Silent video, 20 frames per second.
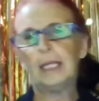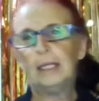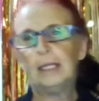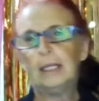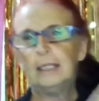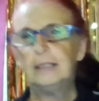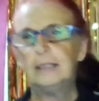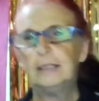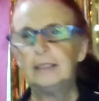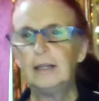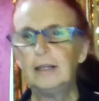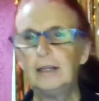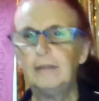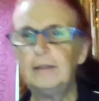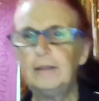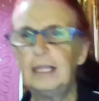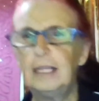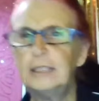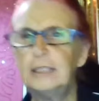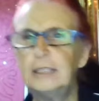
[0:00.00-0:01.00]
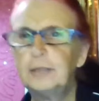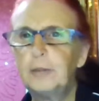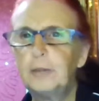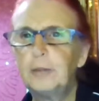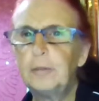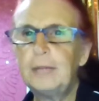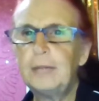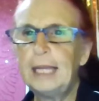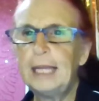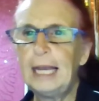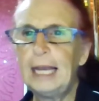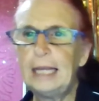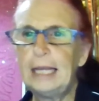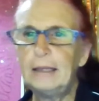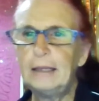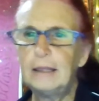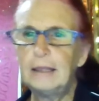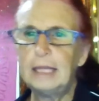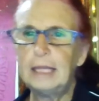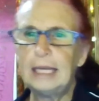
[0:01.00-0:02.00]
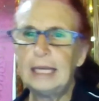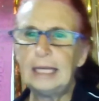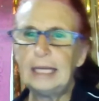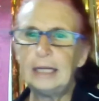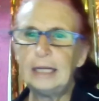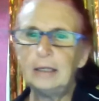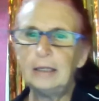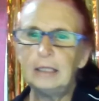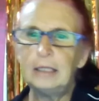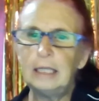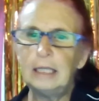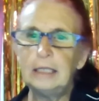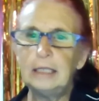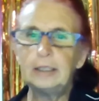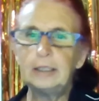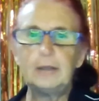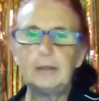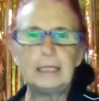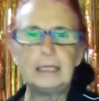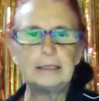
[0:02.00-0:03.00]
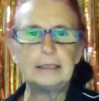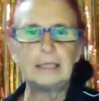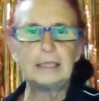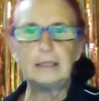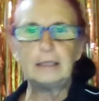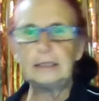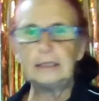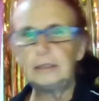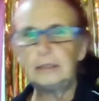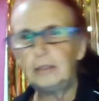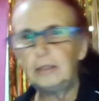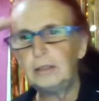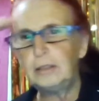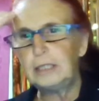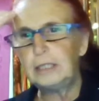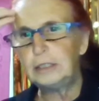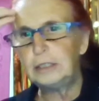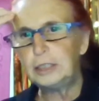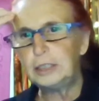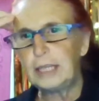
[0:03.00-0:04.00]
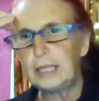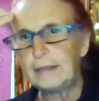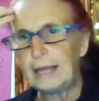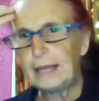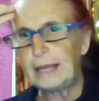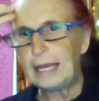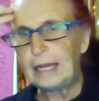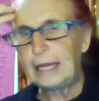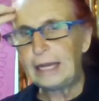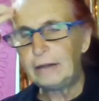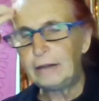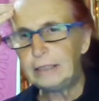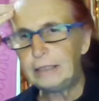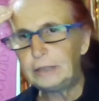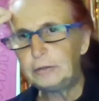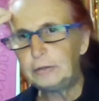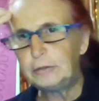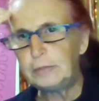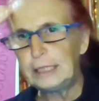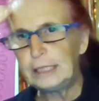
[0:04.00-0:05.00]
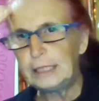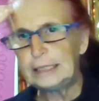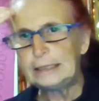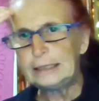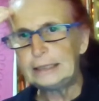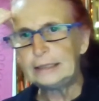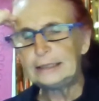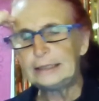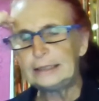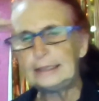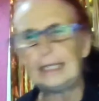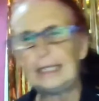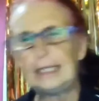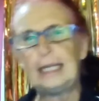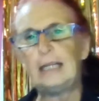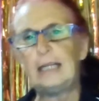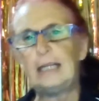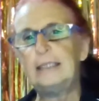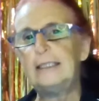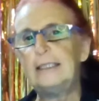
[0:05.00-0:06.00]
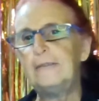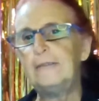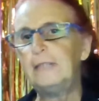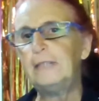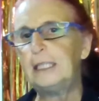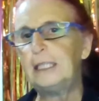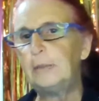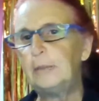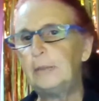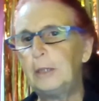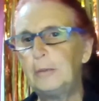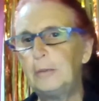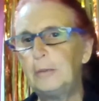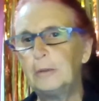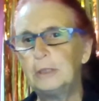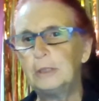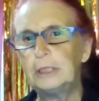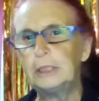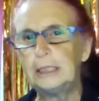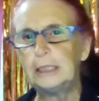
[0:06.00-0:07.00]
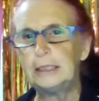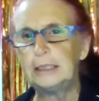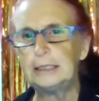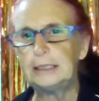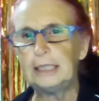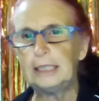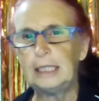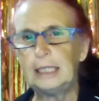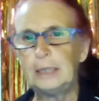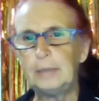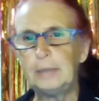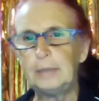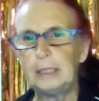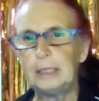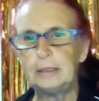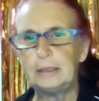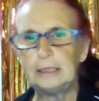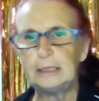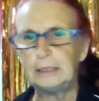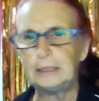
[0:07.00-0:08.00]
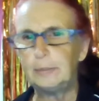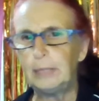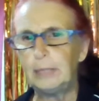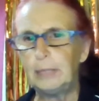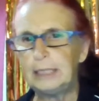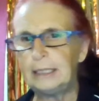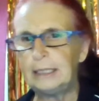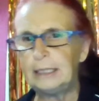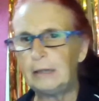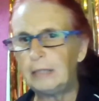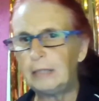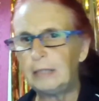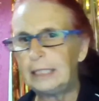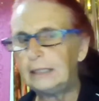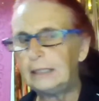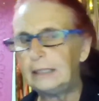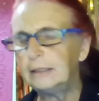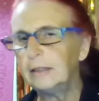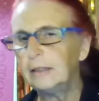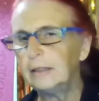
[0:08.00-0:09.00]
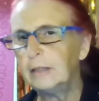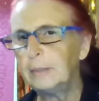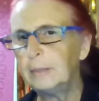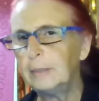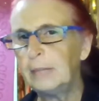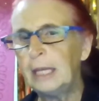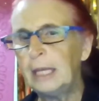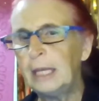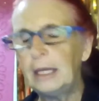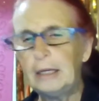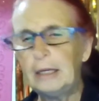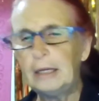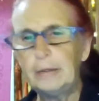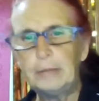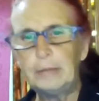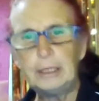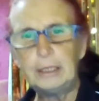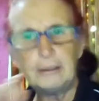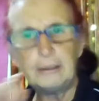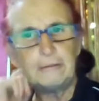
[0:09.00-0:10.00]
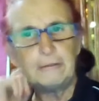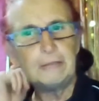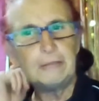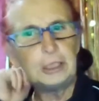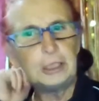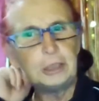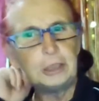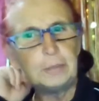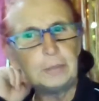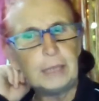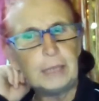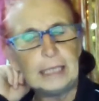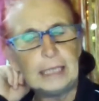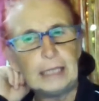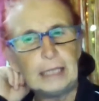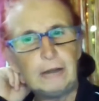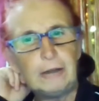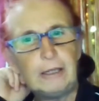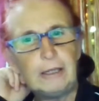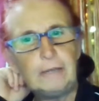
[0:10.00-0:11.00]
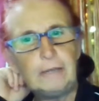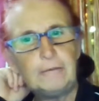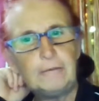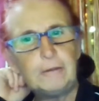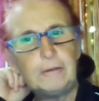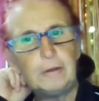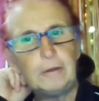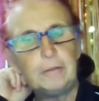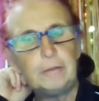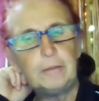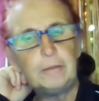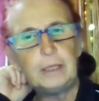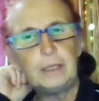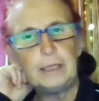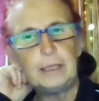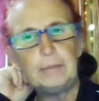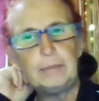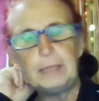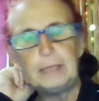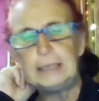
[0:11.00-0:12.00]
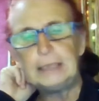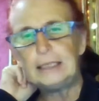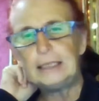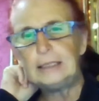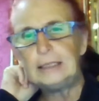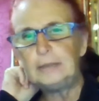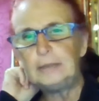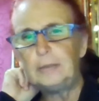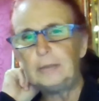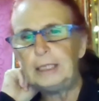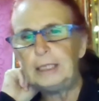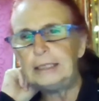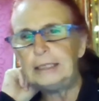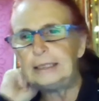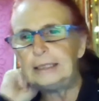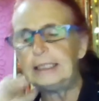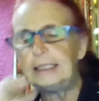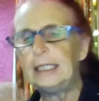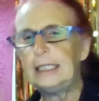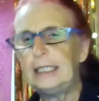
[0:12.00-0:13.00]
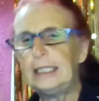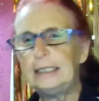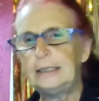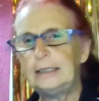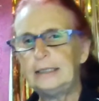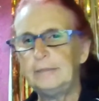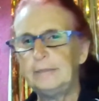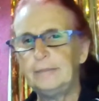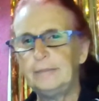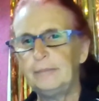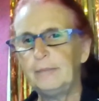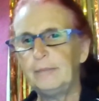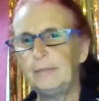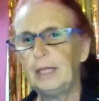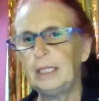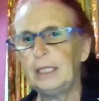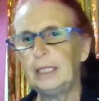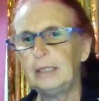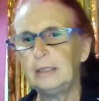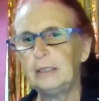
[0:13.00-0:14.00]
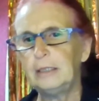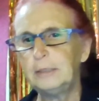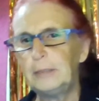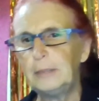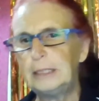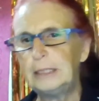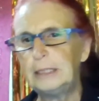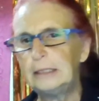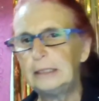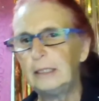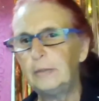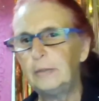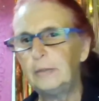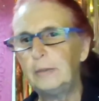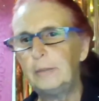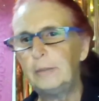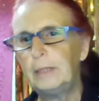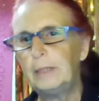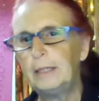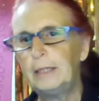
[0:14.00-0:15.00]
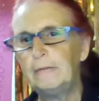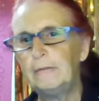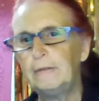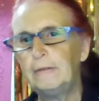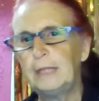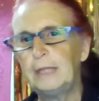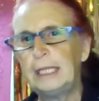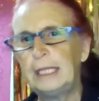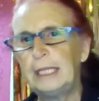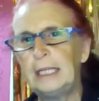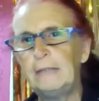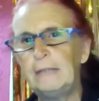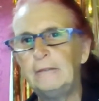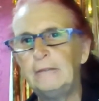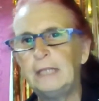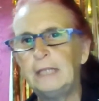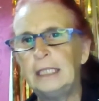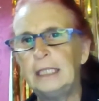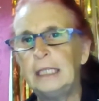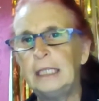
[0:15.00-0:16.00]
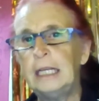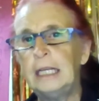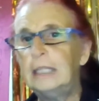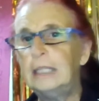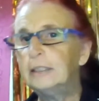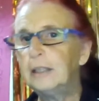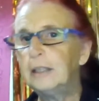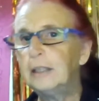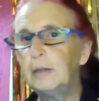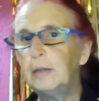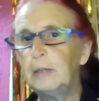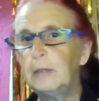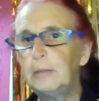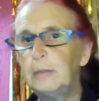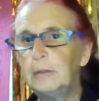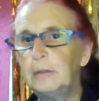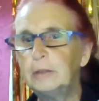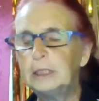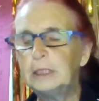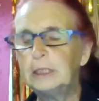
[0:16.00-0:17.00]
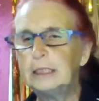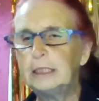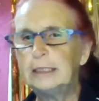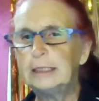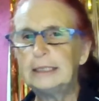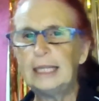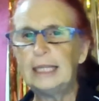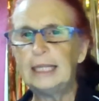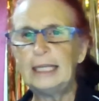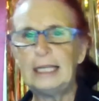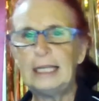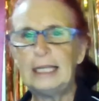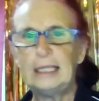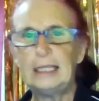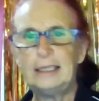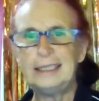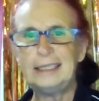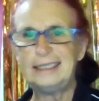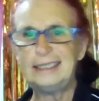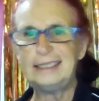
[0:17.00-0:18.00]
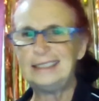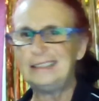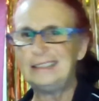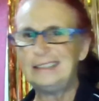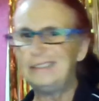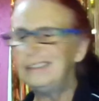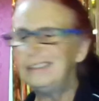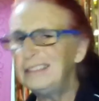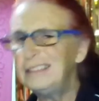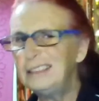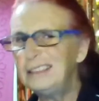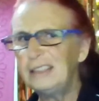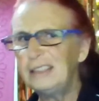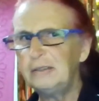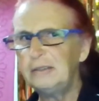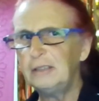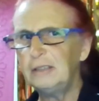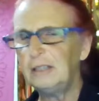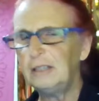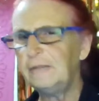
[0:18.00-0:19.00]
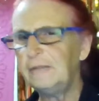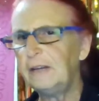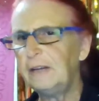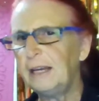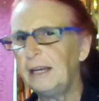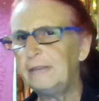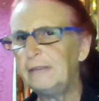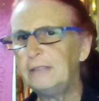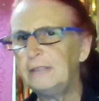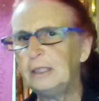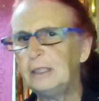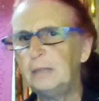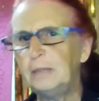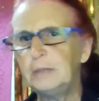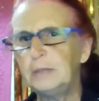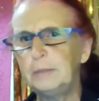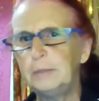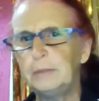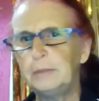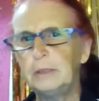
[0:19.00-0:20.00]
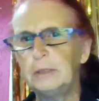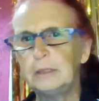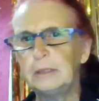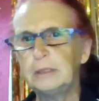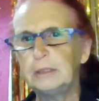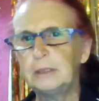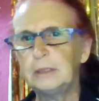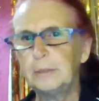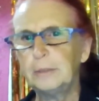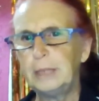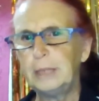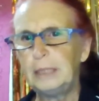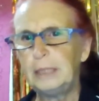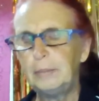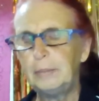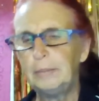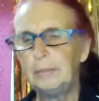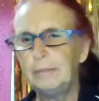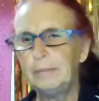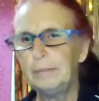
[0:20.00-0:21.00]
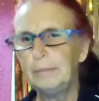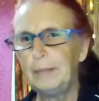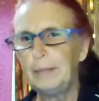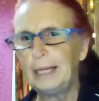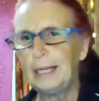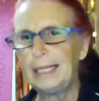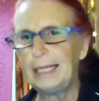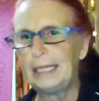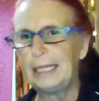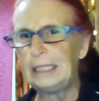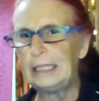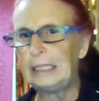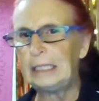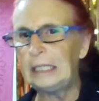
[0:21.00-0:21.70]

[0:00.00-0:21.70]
So that's what we had there. So yes, guys, do go and check that out. A little later today. I definitely won't watch it today because it's my night time. And when I finish my live on my Mondays and Wednesdays, I go and spend time with Mike for the evening. So I won't watch it today. And I don't know if I'll have time tomorrow because I'll be packing.